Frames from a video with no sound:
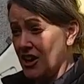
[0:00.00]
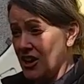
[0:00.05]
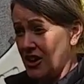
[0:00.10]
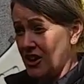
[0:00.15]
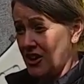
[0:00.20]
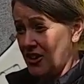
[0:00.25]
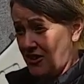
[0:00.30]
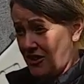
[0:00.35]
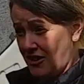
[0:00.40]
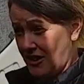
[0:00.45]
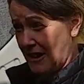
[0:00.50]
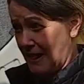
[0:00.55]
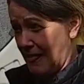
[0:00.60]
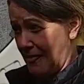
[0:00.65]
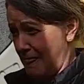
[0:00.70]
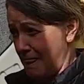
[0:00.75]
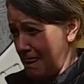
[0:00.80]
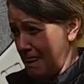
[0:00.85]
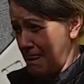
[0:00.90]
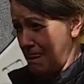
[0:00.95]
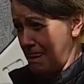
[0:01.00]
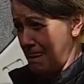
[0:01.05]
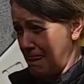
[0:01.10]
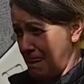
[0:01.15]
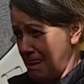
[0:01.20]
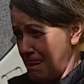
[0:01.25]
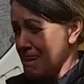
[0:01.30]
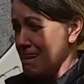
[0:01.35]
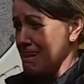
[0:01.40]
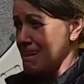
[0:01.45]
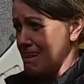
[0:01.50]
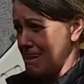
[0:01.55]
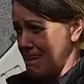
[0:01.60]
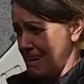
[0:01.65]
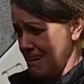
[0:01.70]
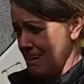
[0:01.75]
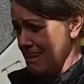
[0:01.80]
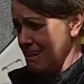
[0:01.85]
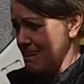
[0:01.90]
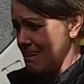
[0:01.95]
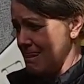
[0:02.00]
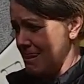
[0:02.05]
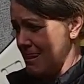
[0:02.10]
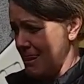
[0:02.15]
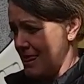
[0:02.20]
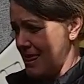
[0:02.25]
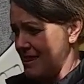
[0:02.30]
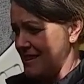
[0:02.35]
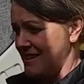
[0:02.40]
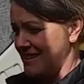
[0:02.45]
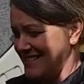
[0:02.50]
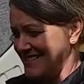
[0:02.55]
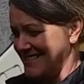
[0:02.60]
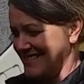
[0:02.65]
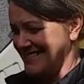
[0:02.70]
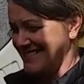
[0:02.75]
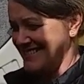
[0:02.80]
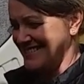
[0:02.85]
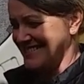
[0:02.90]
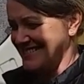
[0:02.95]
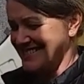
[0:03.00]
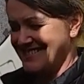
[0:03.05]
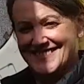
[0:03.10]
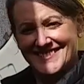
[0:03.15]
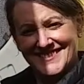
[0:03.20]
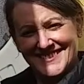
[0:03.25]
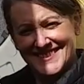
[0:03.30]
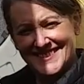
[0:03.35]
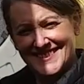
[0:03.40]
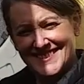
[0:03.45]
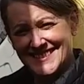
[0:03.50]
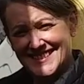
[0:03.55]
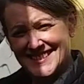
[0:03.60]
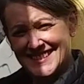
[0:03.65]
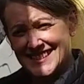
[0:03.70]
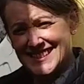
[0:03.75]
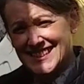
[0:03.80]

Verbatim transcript: now we're at the back of the van, and let's talk about your